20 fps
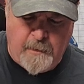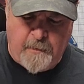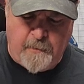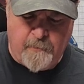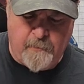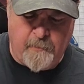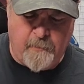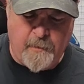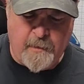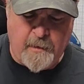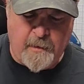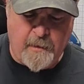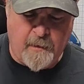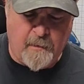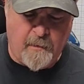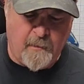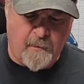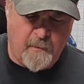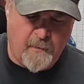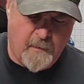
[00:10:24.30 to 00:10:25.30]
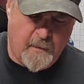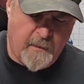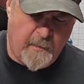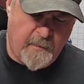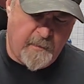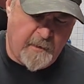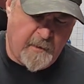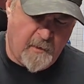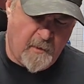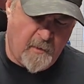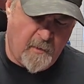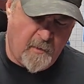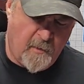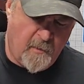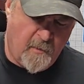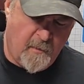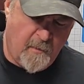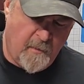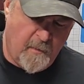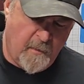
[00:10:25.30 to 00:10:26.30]
so now I'm going to go,
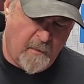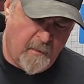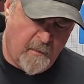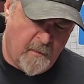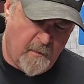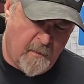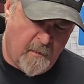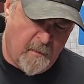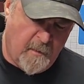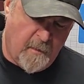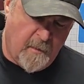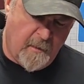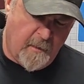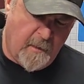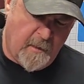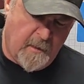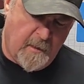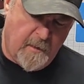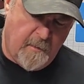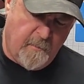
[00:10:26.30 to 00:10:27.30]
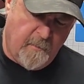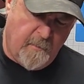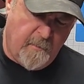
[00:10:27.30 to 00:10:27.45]
so